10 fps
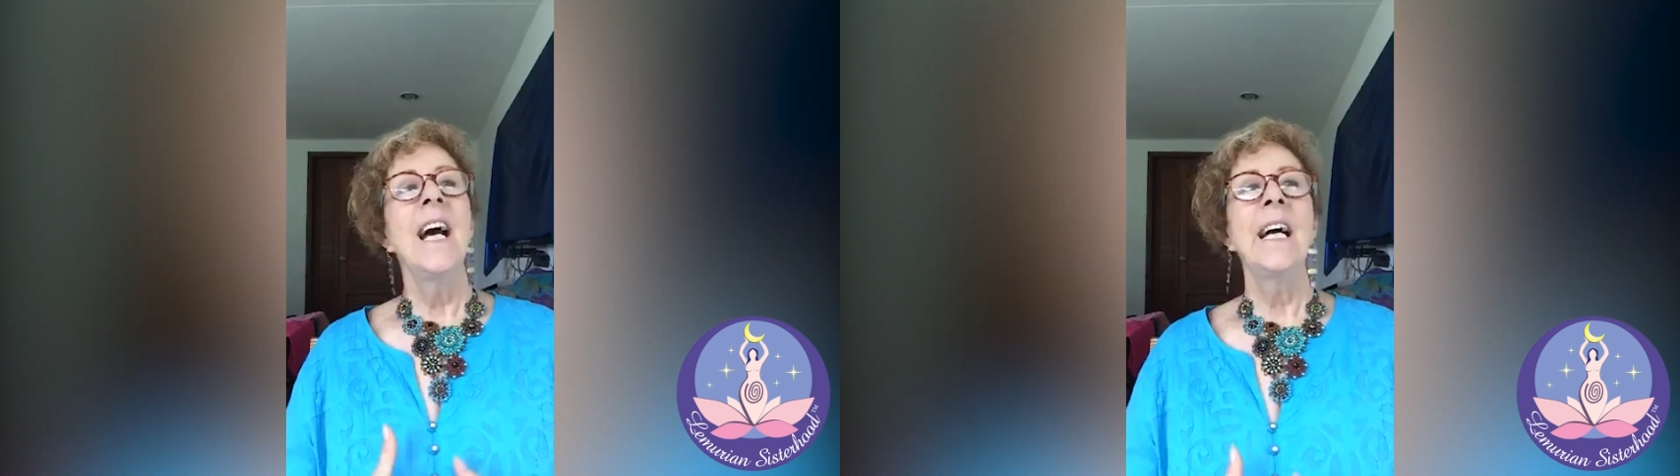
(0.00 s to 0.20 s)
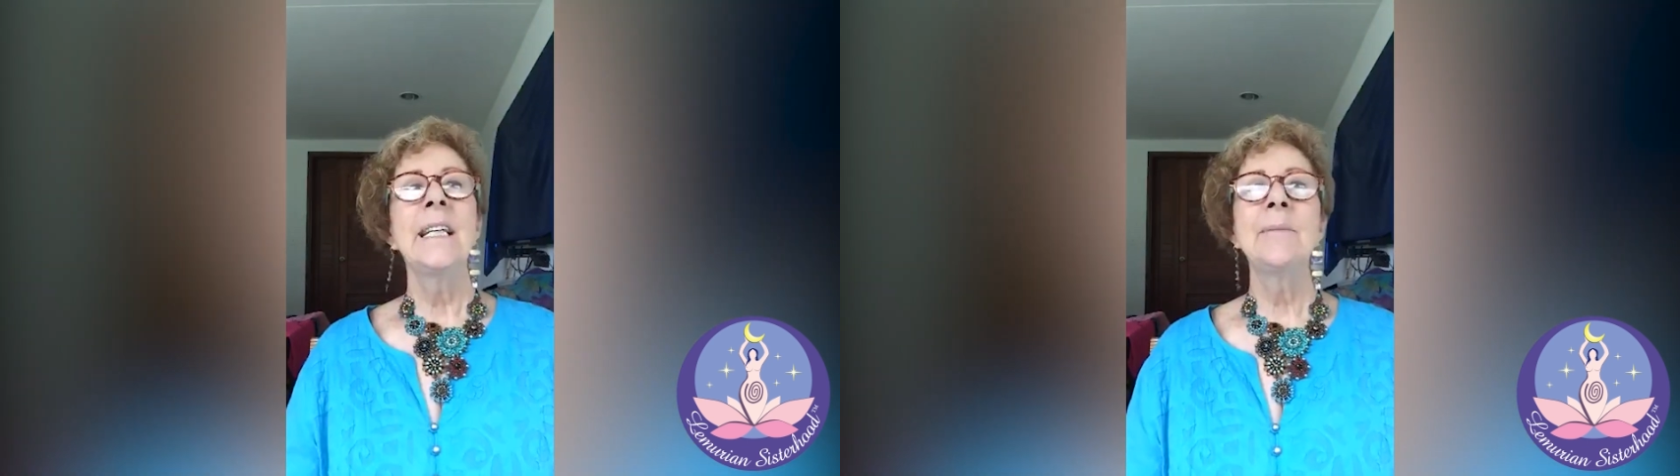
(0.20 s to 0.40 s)

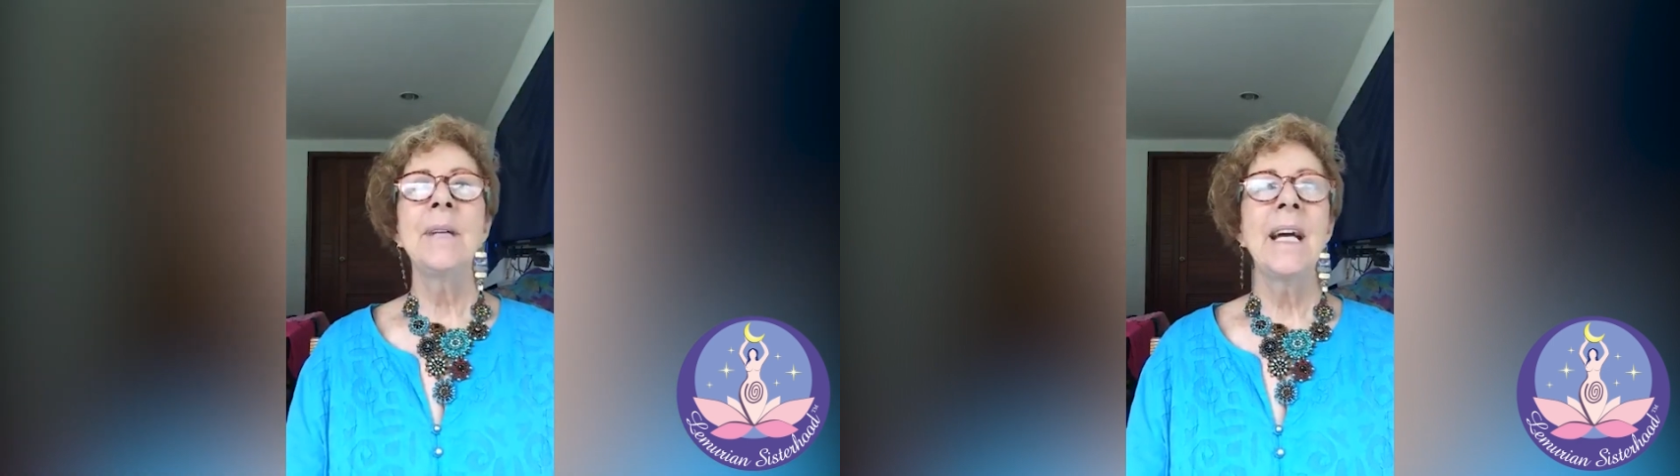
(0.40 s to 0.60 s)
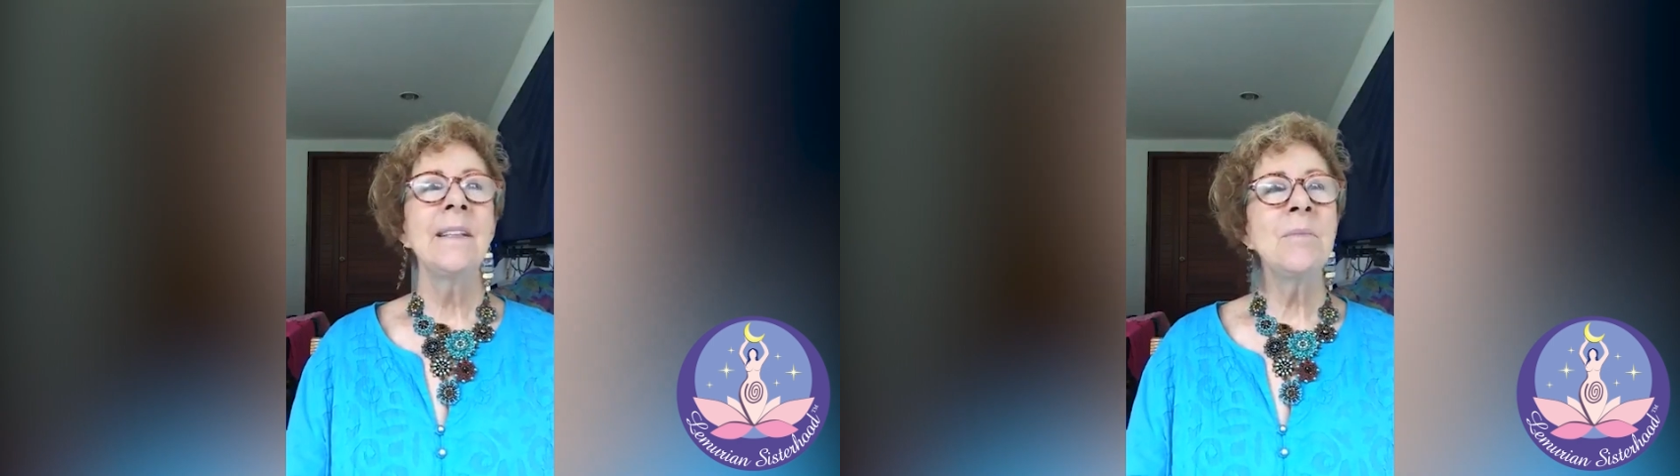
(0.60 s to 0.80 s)

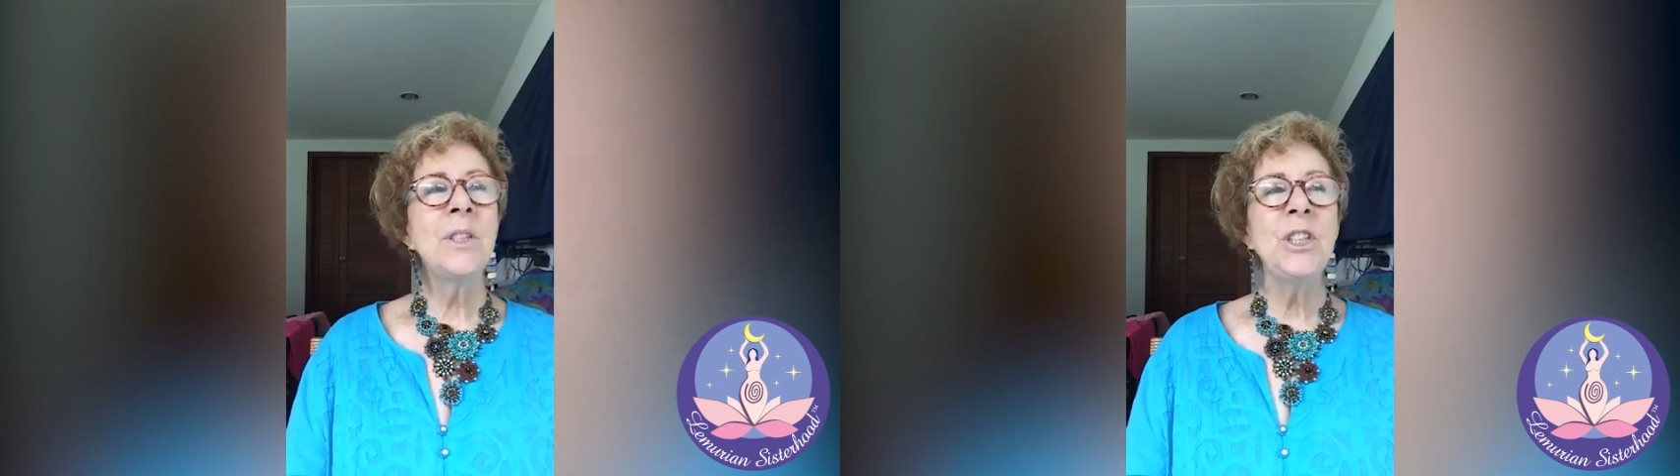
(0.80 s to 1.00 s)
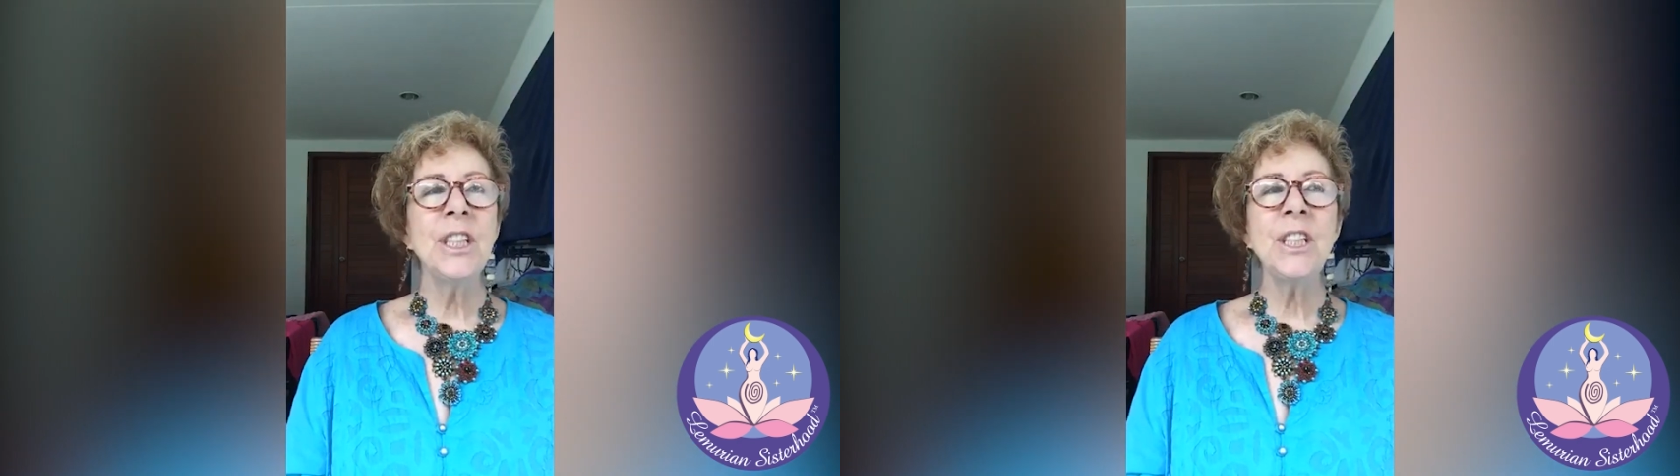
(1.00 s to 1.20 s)
And the
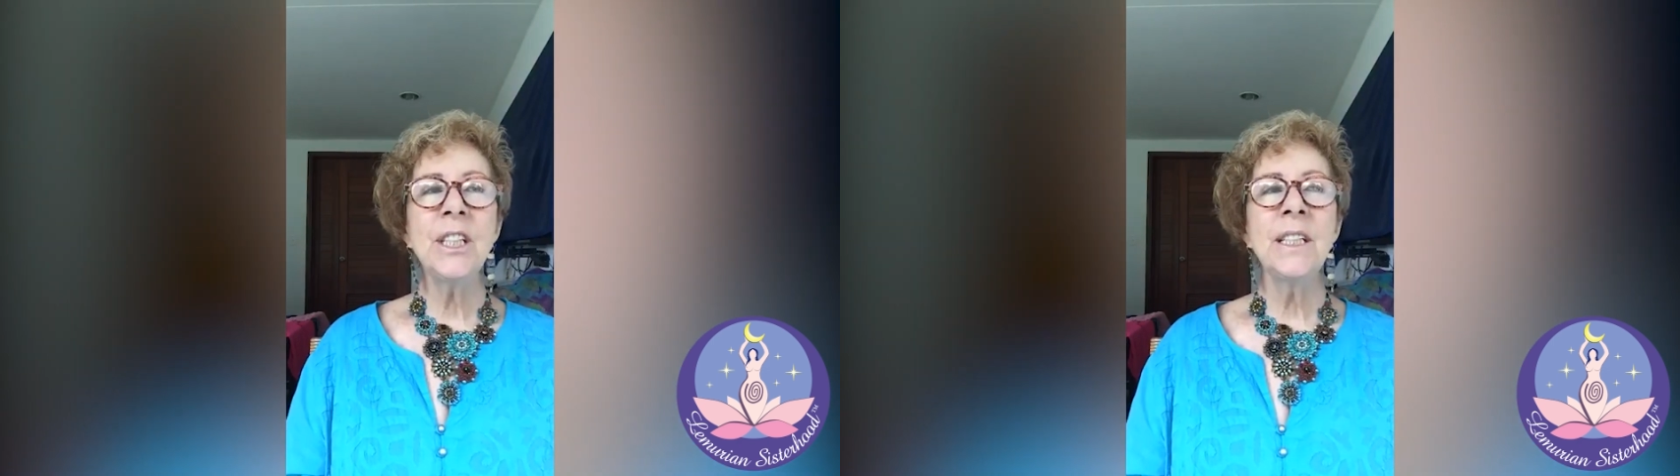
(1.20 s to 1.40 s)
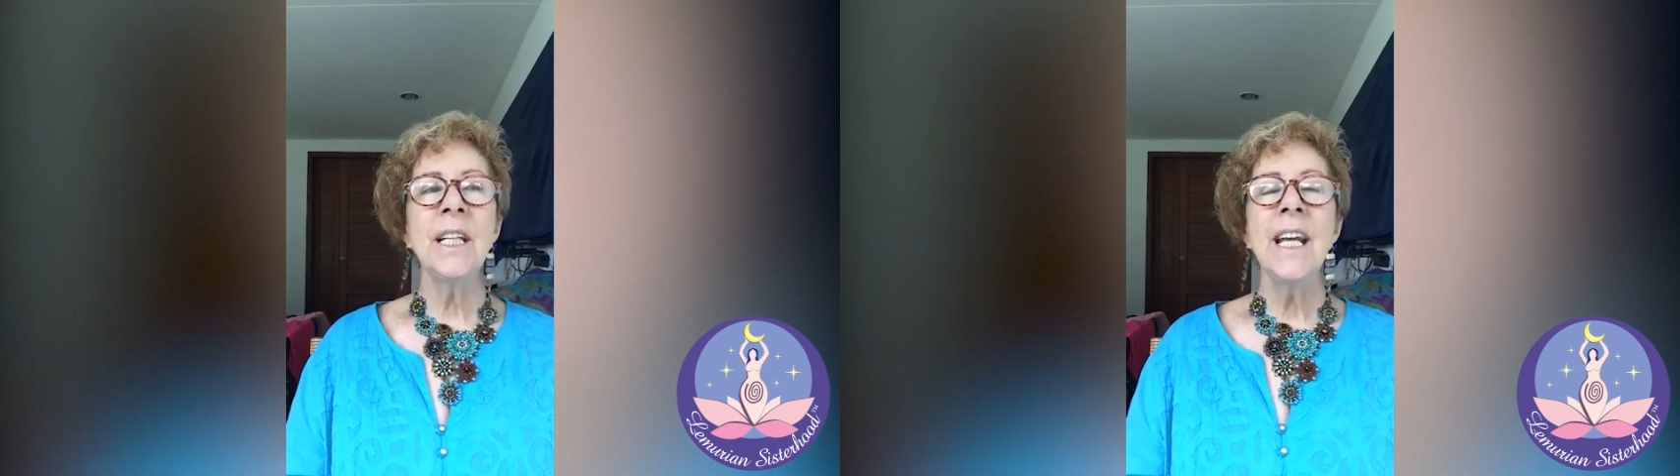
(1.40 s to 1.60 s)

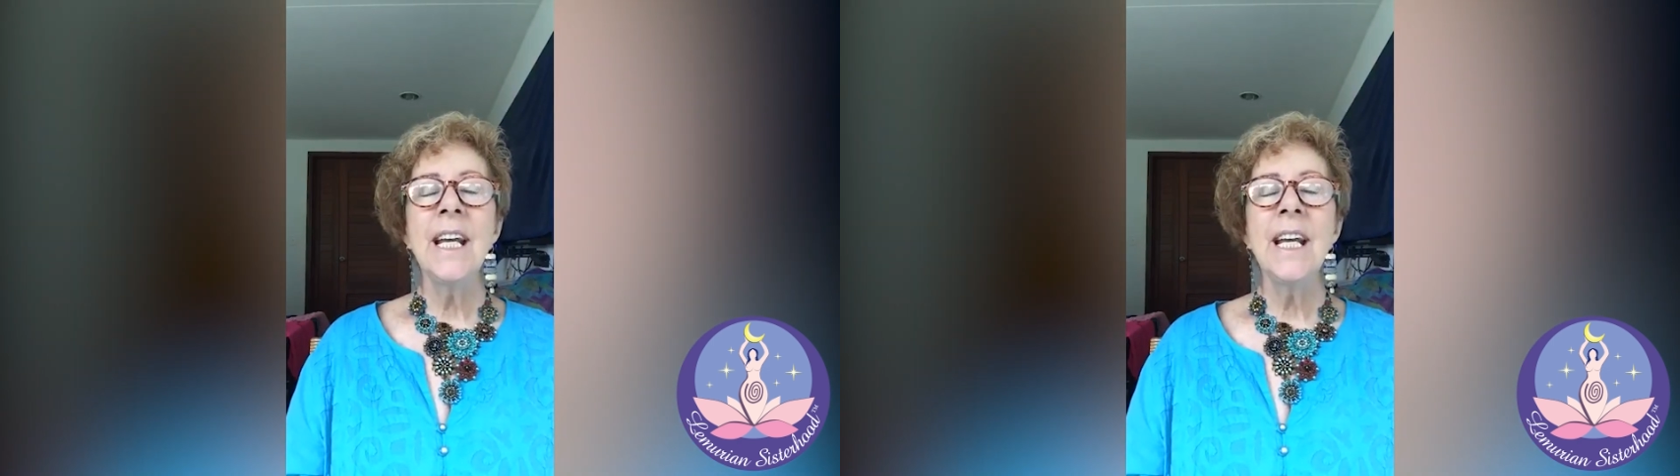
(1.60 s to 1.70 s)
magician,